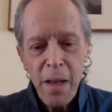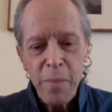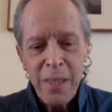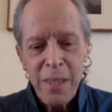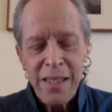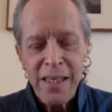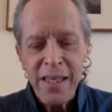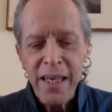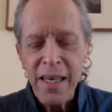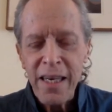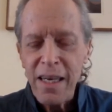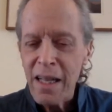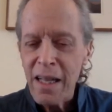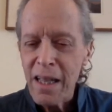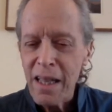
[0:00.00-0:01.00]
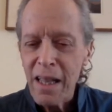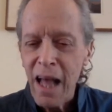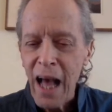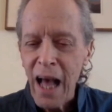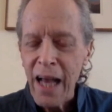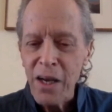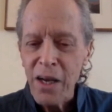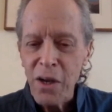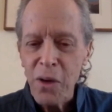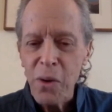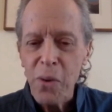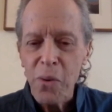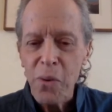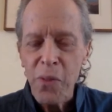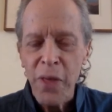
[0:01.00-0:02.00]
But still, I
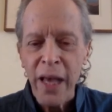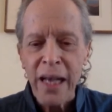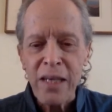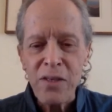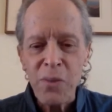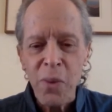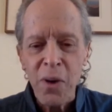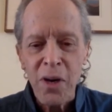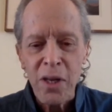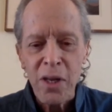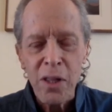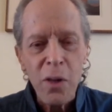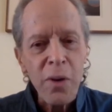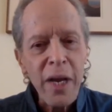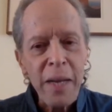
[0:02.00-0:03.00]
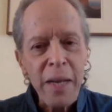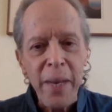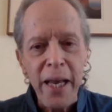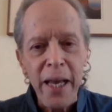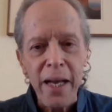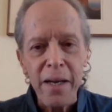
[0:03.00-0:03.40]
knew things were eluding me,